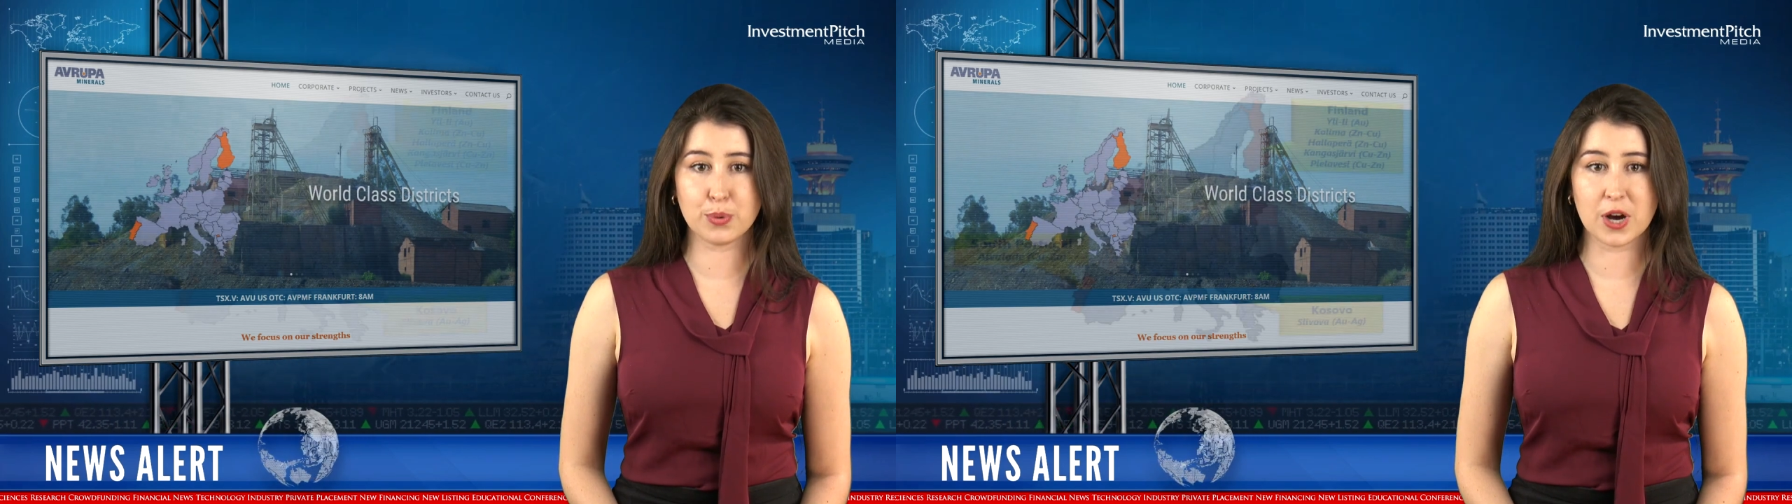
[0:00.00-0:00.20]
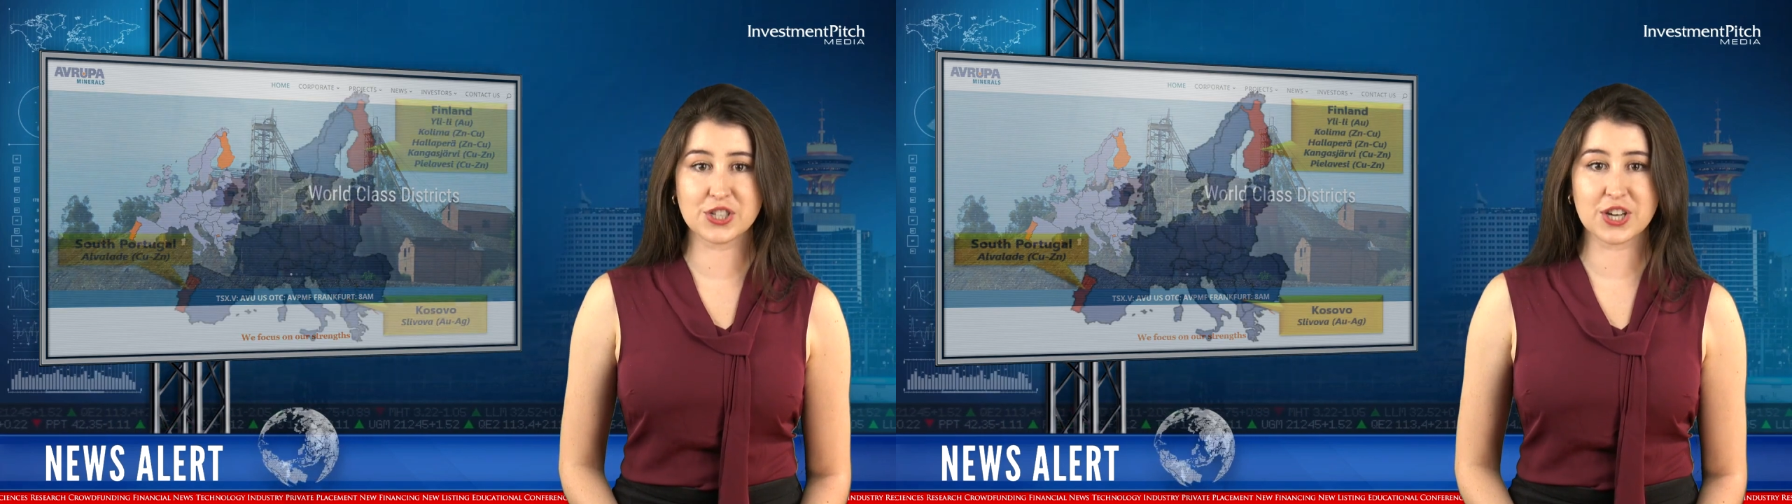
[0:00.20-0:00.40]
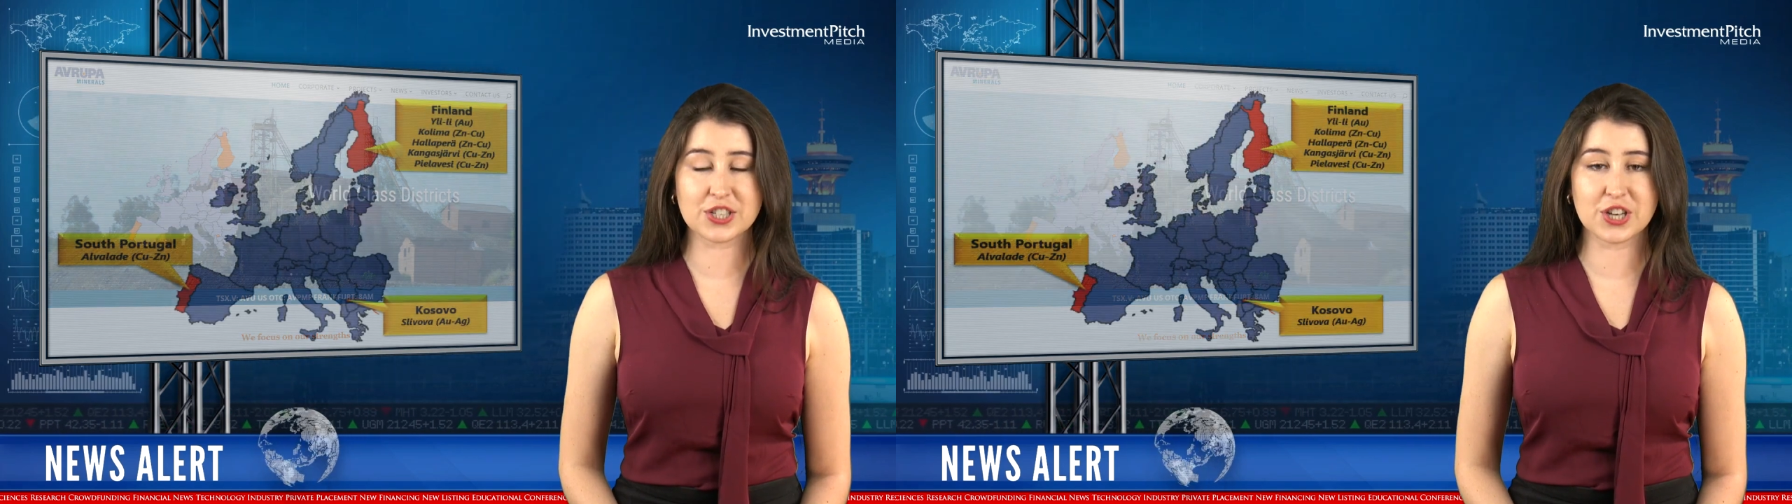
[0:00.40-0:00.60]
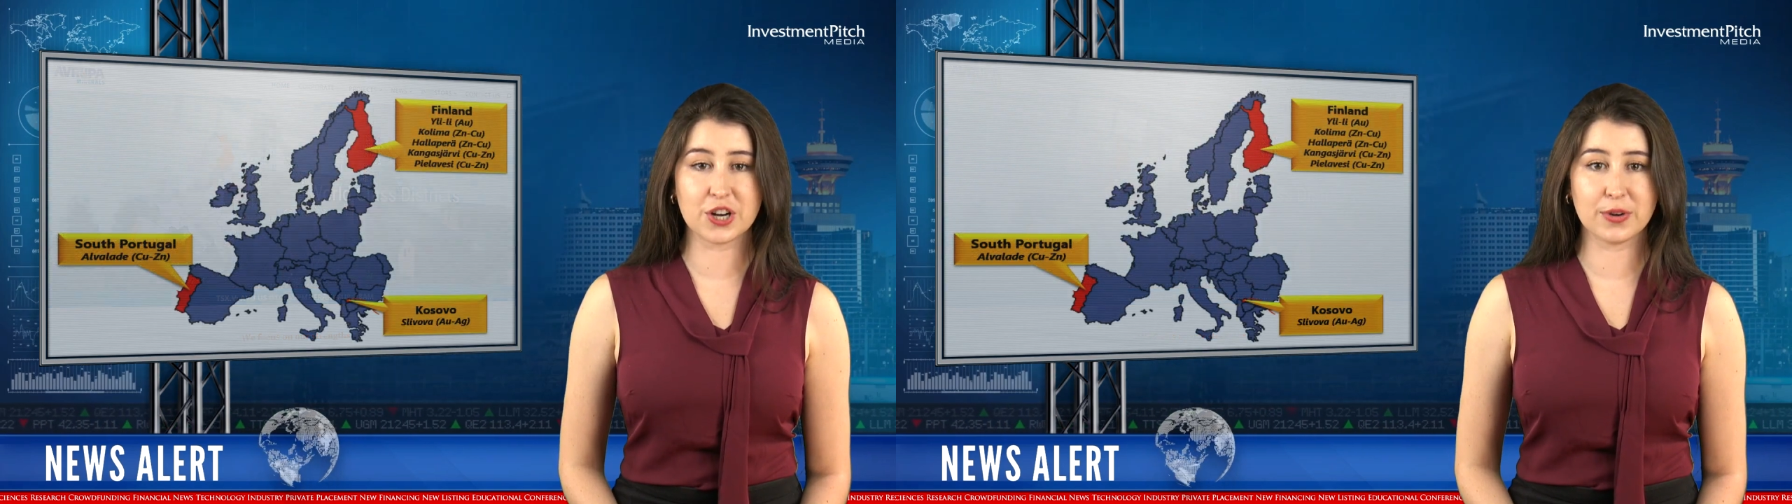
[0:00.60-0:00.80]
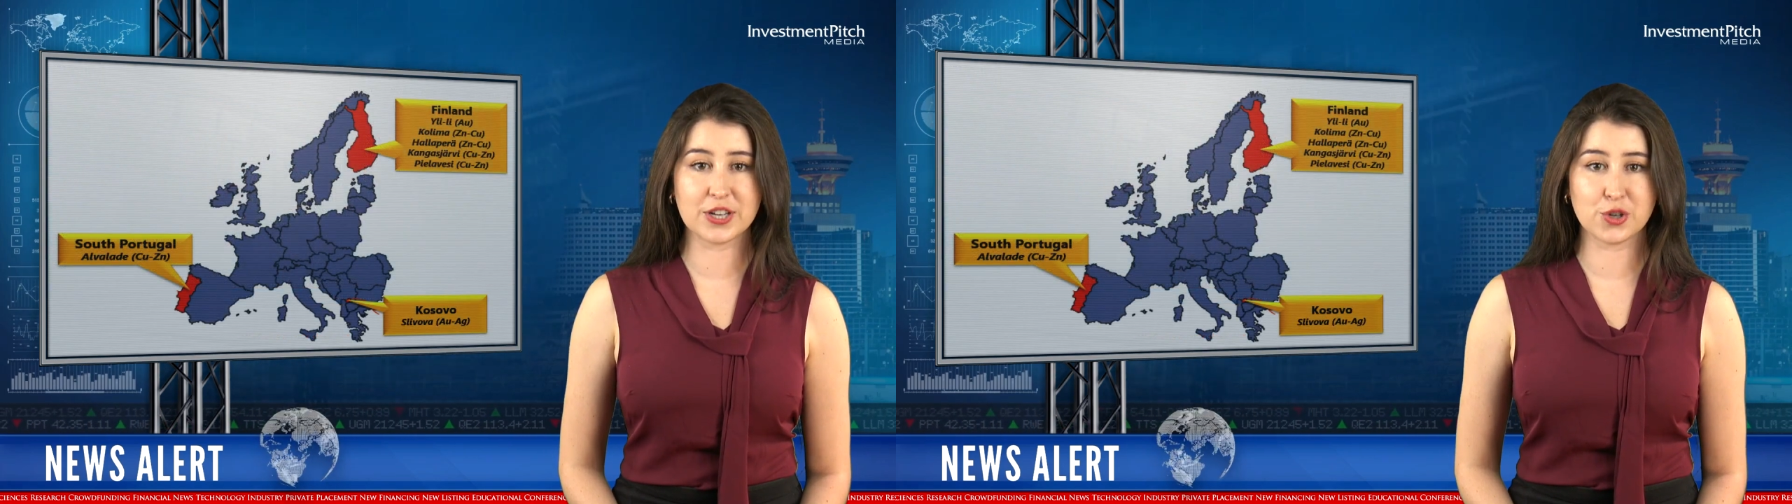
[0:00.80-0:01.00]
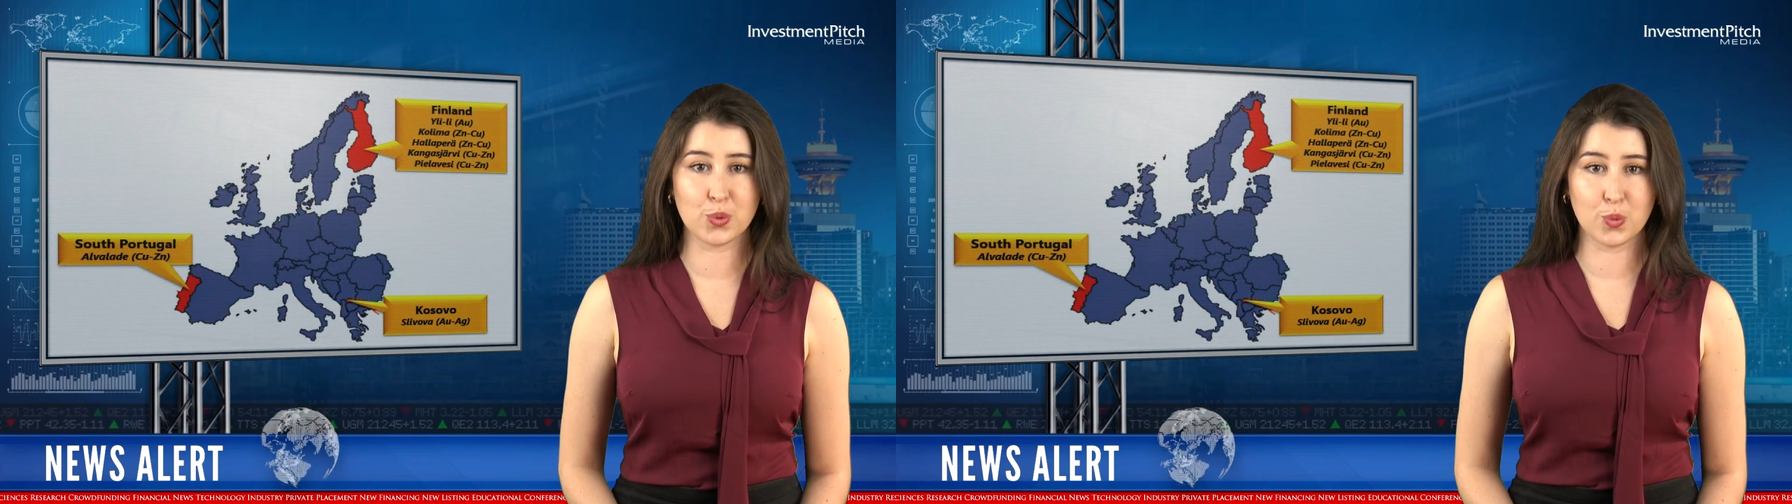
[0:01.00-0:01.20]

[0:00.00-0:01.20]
project generation